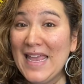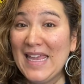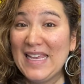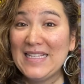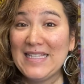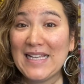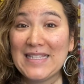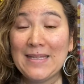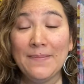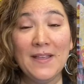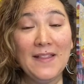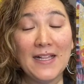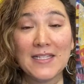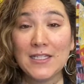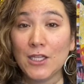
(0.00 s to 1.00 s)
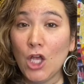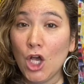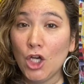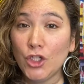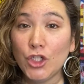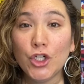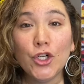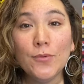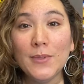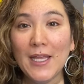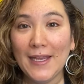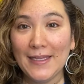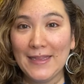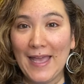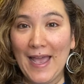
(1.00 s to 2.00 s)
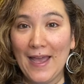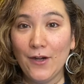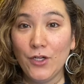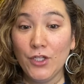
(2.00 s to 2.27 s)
is that something that's long term like that,